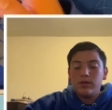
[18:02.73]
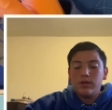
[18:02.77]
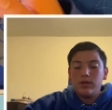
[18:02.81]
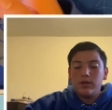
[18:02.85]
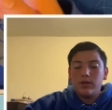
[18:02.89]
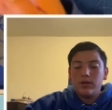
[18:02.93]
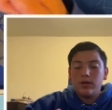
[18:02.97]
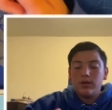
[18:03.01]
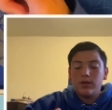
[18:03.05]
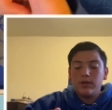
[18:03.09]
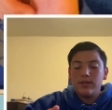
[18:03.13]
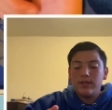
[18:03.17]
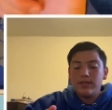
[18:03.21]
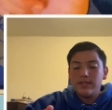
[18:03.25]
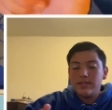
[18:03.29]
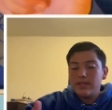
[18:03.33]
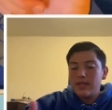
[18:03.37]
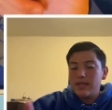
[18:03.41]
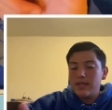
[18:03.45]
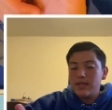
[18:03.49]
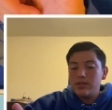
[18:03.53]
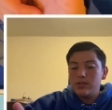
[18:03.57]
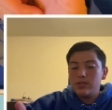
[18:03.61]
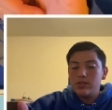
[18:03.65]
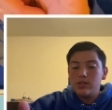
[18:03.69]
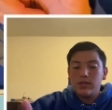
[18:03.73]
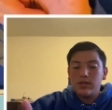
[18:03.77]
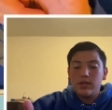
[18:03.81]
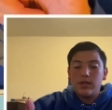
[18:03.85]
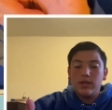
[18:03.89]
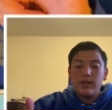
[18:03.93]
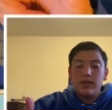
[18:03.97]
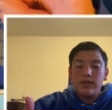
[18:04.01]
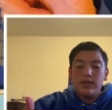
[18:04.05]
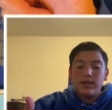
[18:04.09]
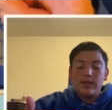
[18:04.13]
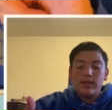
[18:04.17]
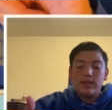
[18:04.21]
or this edge,
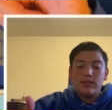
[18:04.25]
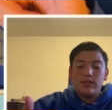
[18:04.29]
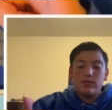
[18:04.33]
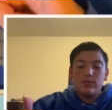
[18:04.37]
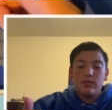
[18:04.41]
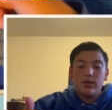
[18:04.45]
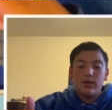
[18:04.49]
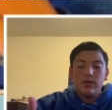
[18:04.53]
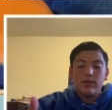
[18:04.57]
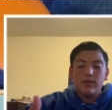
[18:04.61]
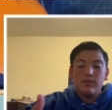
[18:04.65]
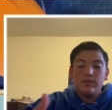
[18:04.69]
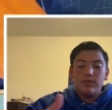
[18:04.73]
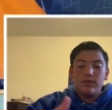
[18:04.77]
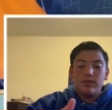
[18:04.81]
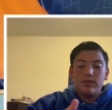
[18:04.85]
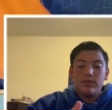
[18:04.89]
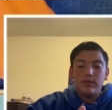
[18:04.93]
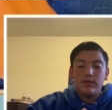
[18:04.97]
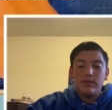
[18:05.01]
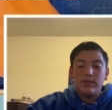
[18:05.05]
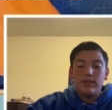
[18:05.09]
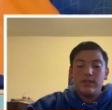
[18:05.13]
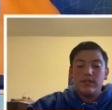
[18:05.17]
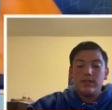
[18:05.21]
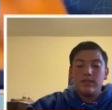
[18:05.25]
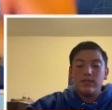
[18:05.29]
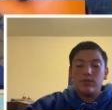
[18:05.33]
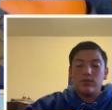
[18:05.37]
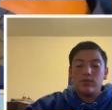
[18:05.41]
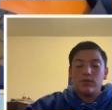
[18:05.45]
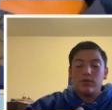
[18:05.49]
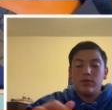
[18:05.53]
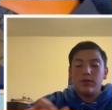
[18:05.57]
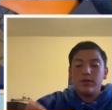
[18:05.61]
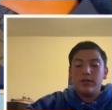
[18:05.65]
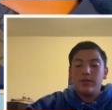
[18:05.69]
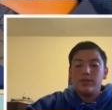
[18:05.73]
is above, this is
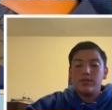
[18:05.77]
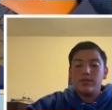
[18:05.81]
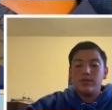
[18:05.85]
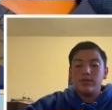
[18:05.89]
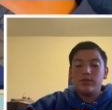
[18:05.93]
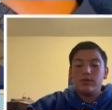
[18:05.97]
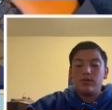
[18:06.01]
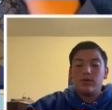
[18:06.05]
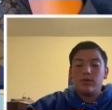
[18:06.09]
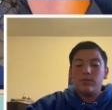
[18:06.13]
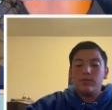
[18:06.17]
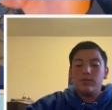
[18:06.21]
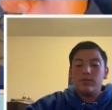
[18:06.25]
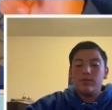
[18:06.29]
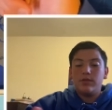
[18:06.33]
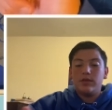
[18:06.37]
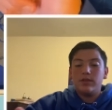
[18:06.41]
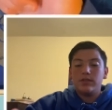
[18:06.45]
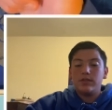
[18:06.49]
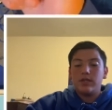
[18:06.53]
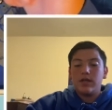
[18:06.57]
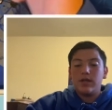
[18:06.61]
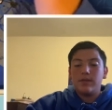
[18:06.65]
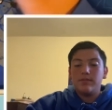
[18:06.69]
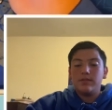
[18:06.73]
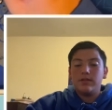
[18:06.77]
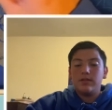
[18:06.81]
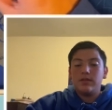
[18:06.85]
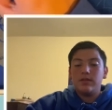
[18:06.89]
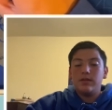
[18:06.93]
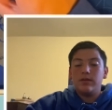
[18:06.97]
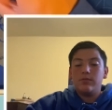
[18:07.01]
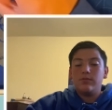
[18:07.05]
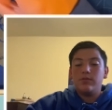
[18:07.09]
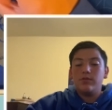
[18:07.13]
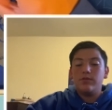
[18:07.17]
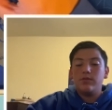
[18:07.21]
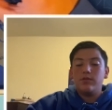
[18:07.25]
orange, so I'll move it on top and move it
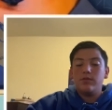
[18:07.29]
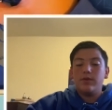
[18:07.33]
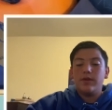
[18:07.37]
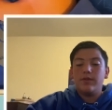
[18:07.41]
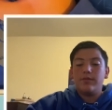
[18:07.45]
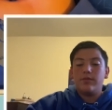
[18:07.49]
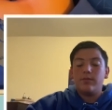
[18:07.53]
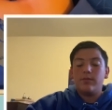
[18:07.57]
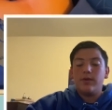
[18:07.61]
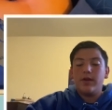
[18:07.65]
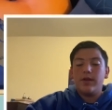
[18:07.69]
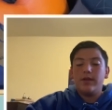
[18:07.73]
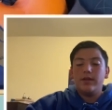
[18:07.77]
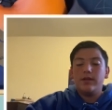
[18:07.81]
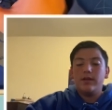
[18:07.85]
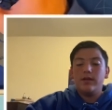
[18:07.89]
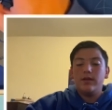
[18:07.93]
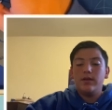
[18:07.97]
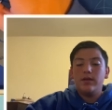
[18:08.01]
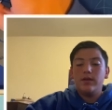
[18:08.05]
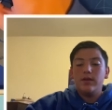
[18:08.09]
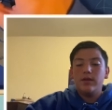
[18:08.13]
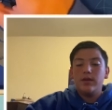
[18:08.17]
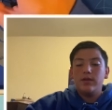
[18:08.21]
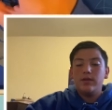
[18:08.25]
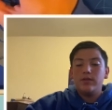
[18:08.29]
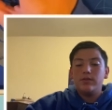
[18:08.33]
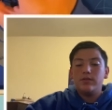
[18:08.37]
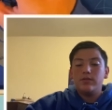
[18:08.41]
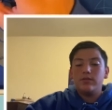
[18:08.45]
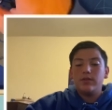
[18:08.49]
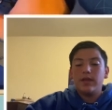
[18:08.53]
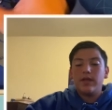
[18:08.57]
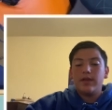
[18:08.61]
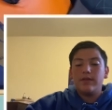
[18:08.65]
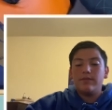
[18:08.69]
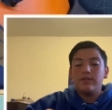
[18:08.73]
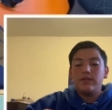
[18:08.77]
away from red, do
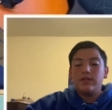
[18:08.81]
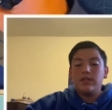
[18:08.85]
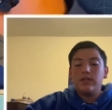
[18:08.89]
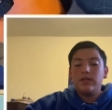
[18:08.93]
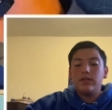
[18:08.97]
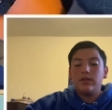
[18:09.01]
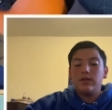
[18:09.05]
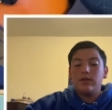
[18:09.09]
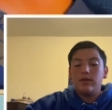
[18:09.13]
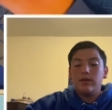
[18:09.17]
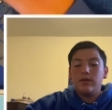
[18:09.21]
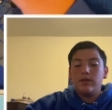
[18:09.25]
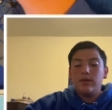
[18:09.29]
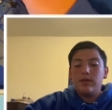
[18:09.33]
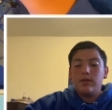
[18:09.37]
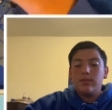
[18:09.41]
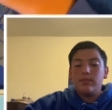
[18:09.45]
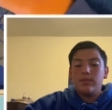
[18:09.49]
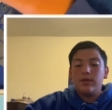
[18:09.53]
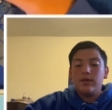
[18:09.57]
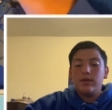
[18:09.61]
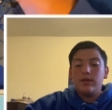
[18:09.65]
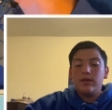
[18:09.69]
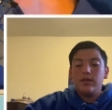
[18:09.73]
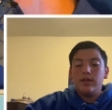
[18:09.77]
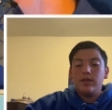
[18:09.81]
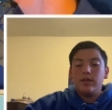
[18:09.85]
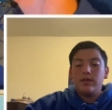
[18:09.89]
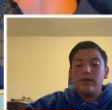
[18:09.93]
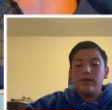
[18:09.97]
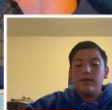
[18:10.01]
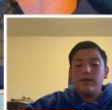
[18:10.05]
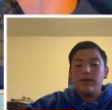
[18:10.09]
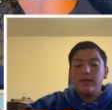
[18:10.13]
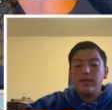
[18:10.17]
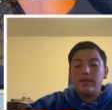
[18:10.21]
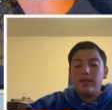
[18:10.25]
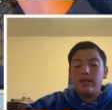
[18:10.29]
lefty, put it in, and
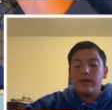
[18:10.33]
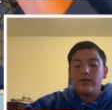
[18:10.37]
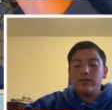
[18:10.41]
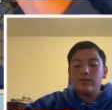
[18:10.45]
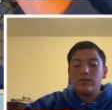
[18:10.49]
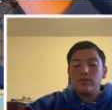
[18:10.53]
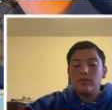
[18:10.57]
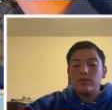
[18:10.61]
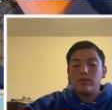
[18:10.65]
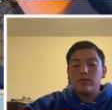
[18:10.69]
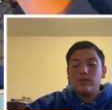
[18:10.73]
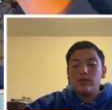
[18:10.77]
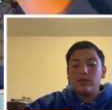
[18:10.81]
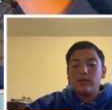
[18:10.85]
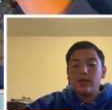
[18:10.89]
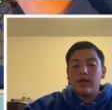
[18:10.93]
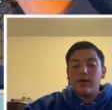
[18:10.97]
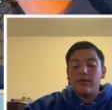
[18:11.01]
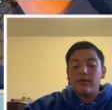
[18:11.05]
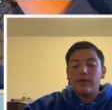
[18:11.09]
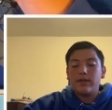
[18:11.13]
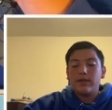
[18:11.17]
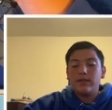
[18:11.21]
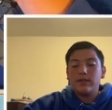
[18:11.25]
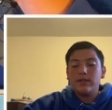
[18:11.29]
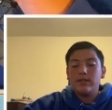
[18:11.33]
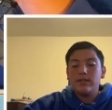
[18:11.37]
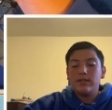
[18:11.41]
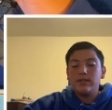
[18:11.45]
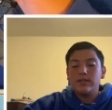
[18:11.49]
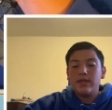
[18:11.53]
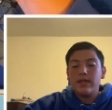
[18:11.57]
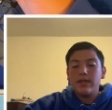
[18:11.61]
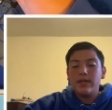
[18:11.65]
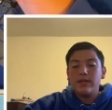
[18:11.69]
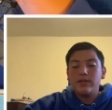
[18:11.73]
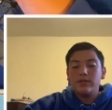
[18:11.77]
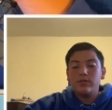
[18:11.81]
now I got this case
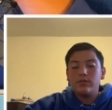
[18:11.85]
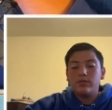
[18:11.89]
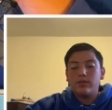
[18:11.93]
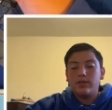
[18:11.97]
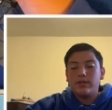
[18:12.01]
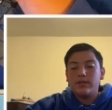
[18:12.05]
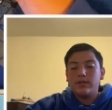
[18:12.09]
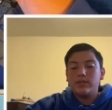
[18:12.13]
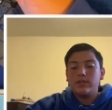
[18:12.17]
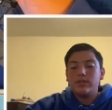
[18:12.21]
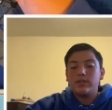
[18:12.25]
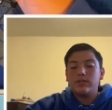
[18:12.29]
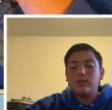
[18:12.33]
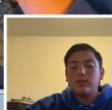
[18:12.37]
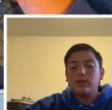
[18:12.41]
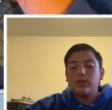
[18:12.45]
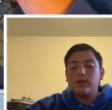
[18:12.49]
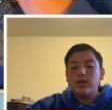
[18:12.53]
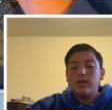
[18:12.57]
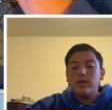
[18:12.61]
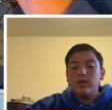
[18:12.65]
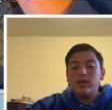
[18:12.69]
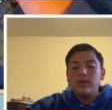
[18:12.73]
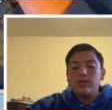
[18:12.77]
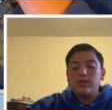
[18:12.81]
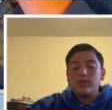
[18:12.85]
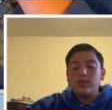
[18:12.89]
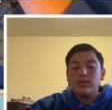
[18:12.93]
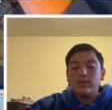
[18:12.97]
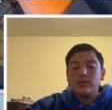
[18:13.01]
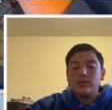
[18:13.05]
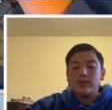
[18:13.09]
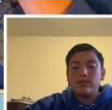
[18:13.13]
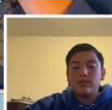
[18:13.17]
where it's just,